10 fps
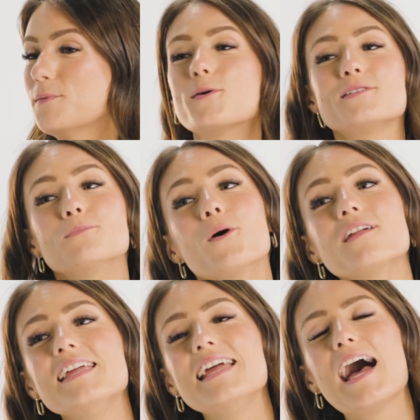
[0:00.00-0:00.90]
But most
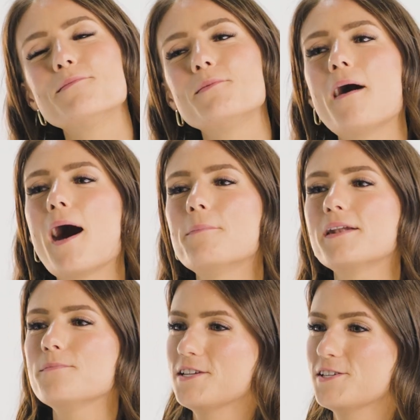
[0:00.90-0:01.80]
importantly, I'm a mom on a